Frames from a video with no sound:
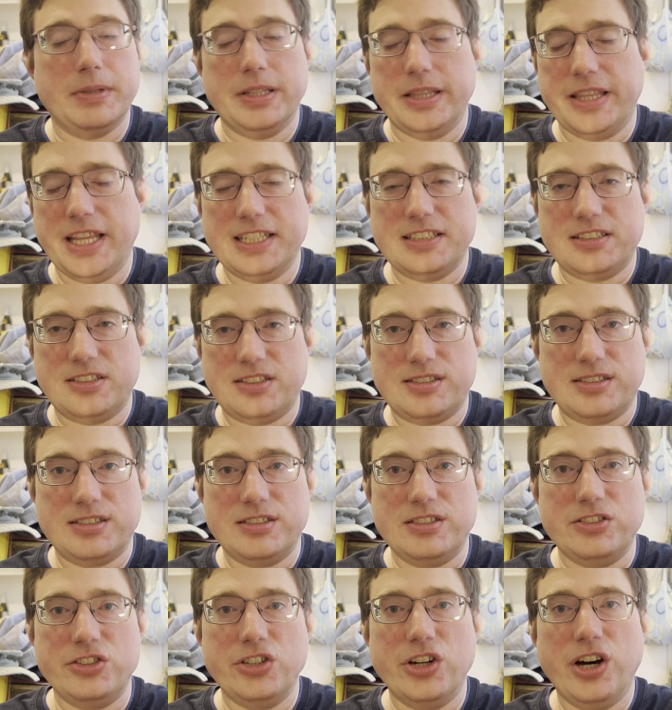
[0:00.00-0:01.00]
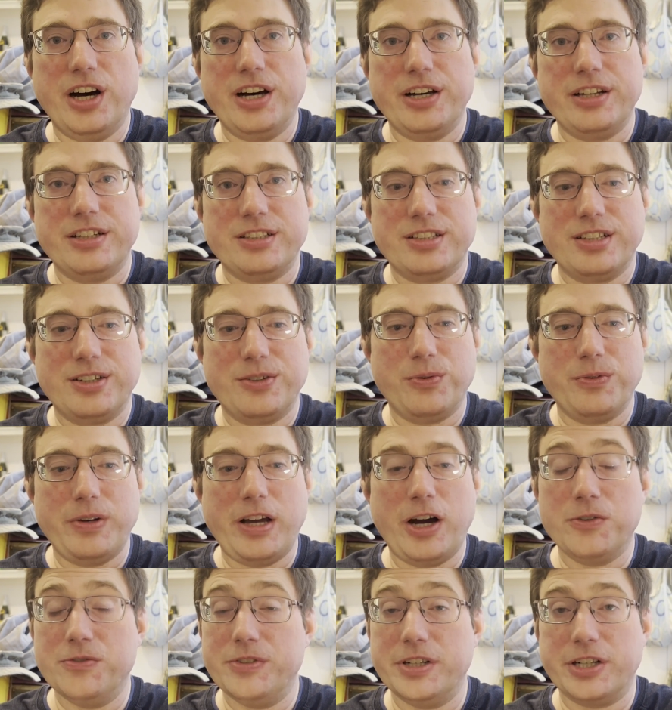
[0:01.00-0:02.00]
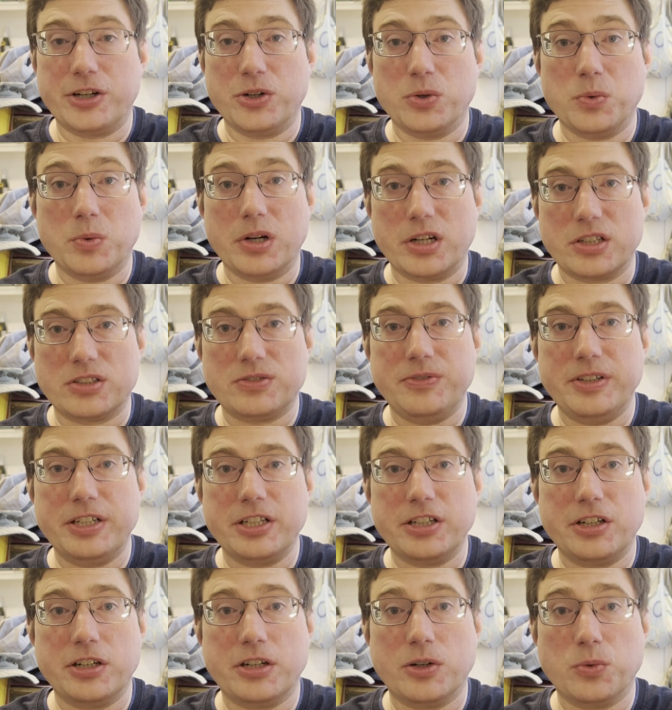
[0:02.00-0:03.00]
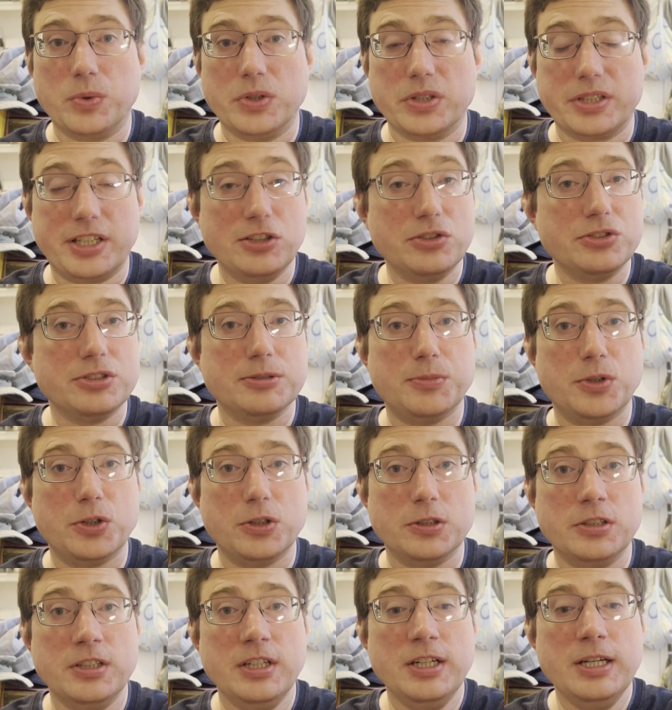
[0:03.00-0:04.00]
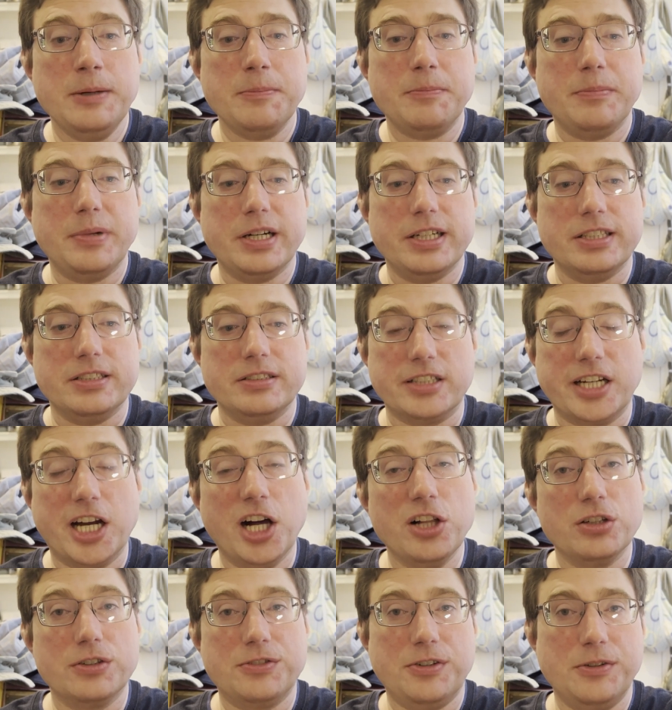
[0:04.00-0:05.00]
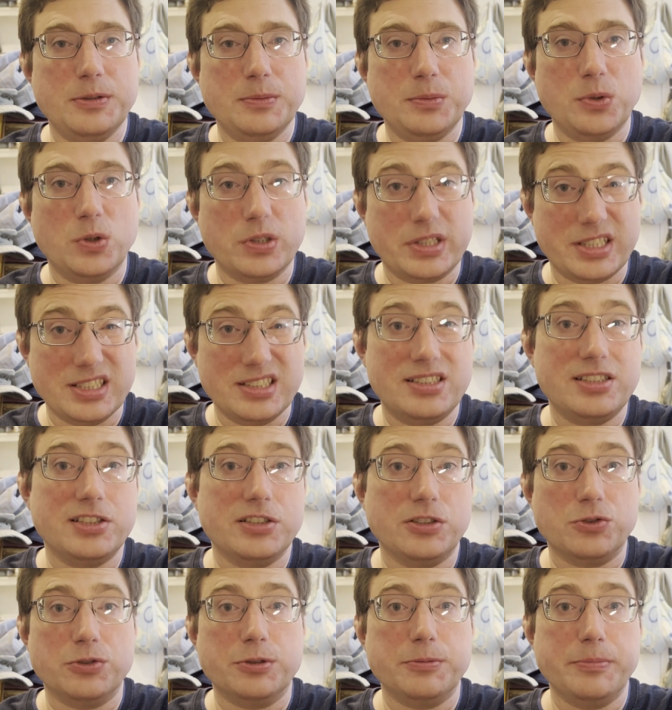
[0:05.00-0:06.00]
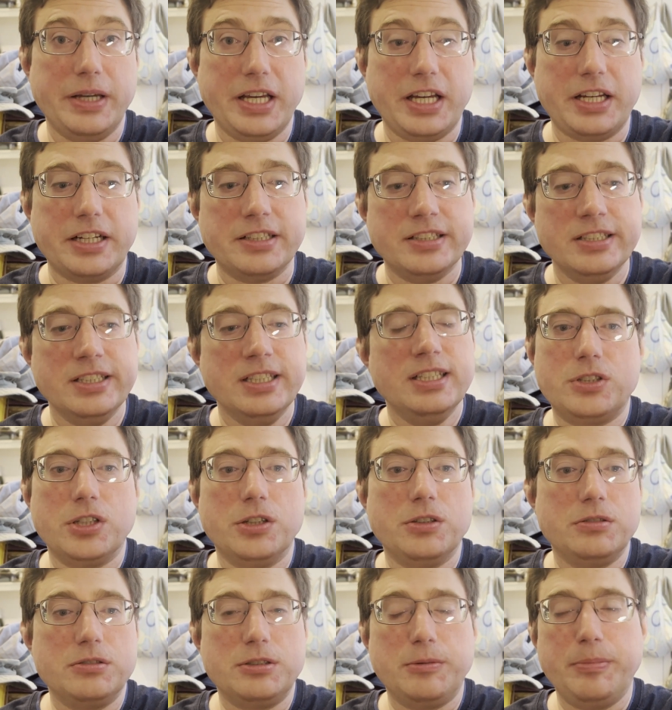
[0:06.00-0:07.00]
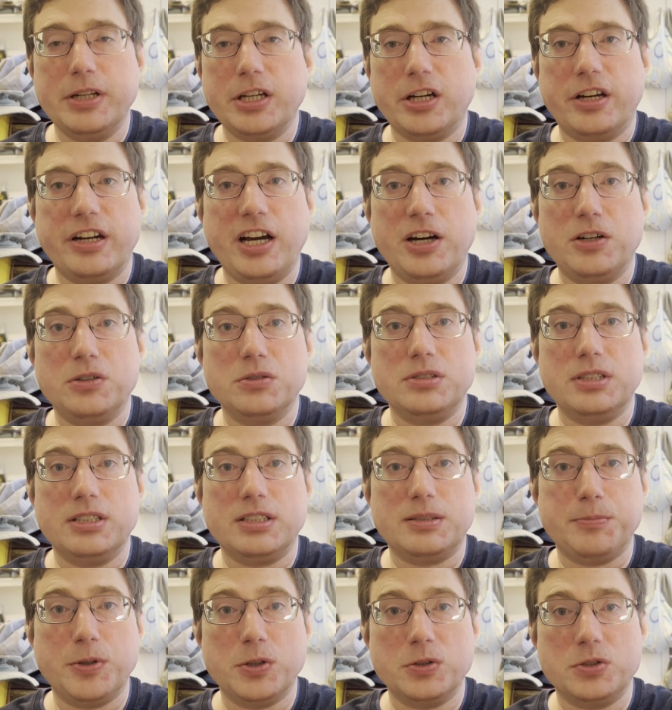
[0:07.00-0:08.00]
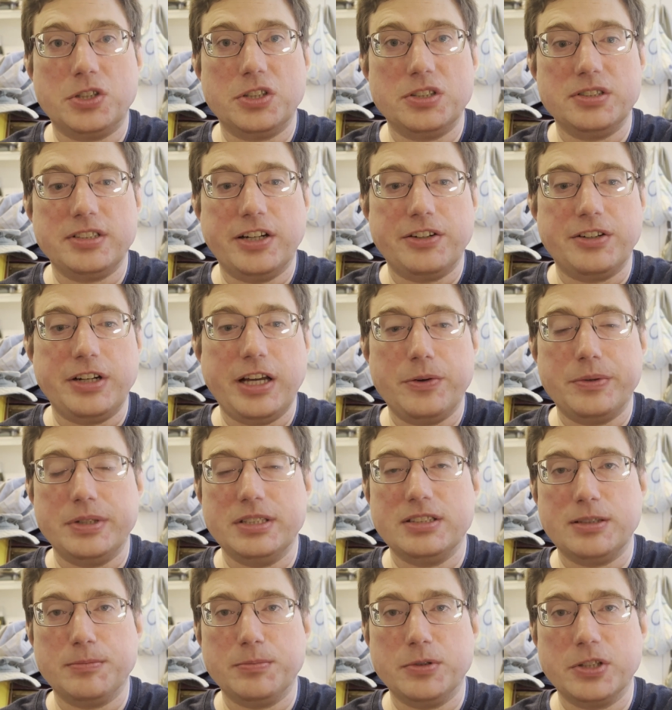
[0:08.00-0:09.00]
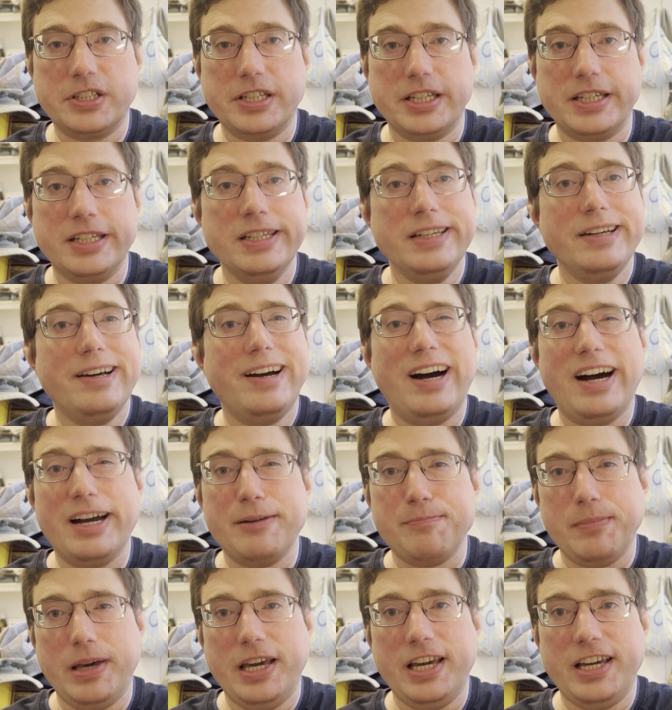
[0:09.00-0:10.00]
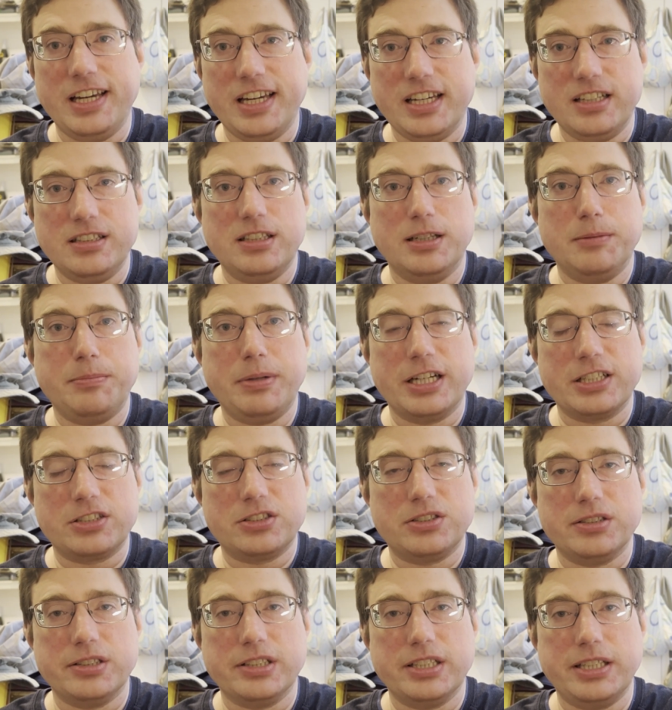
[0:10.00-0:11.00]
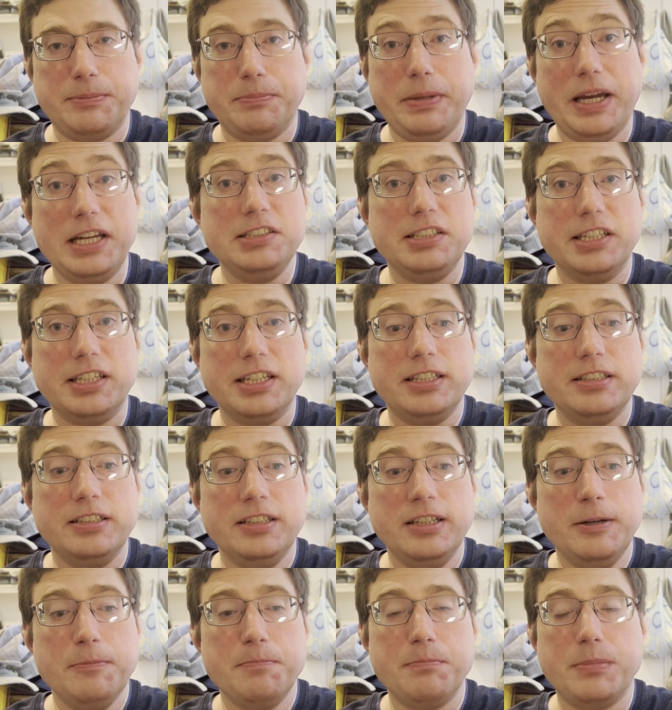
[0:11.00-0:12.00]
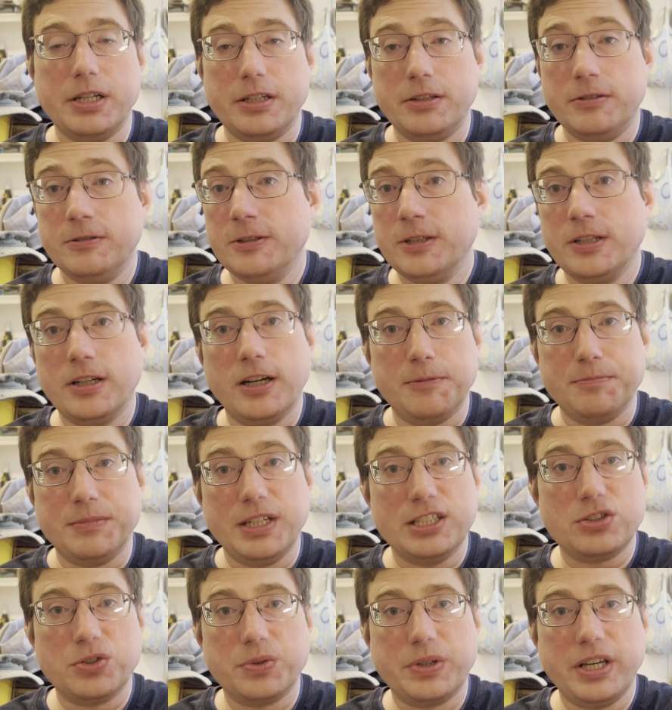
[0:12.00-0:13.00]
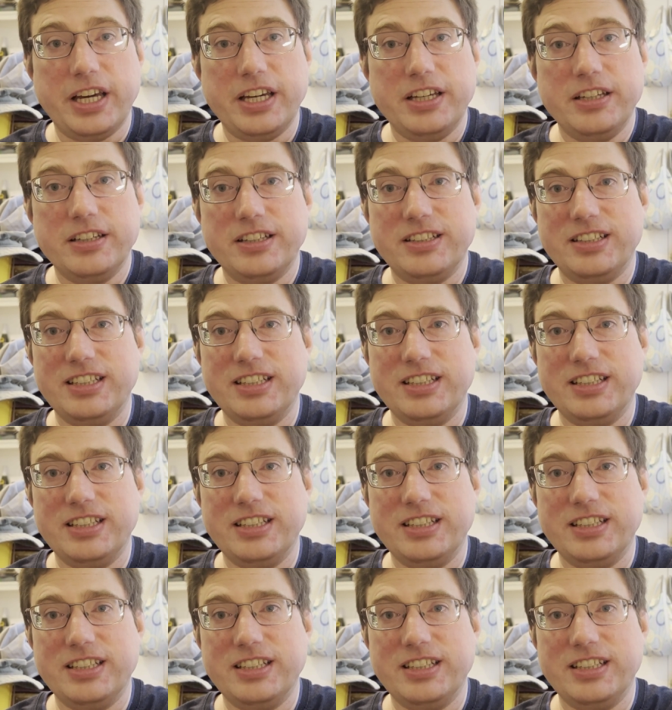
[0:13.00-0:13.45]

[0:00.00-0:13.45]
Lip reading: That's not how vinegar works. Vinegar will kill the mold, but the color from the mold can still remain. So depending on how this boat turns out and how it ends up looking, I may end up actually painting it, but that's okay.